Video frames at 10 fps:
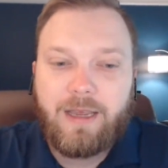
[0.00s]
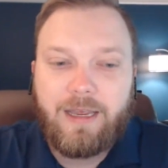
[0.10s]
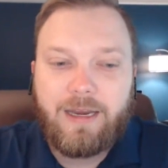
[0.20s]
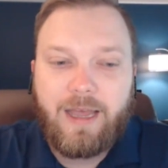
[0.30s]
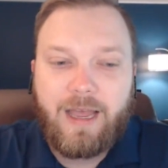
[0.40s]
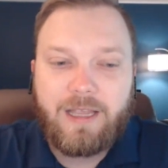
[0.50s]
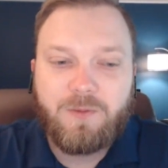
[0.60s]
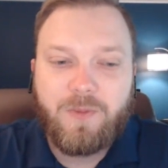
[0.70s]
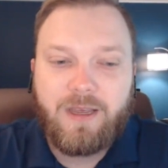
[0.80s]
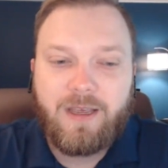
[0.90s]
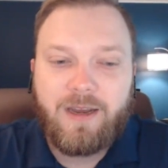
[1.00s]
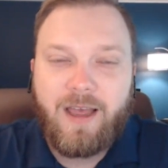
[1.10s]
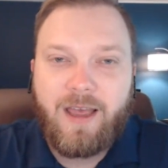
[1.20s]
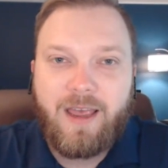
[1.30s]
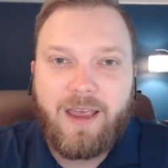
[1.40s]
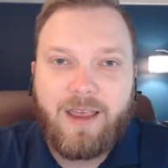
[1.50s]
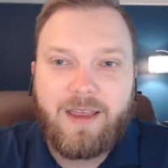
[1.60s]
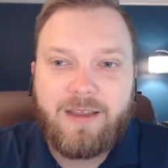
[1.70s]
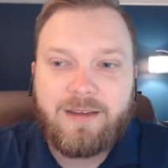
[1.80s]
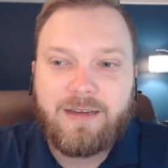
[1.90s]
It has been
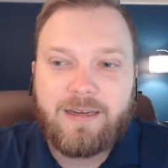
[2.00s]
an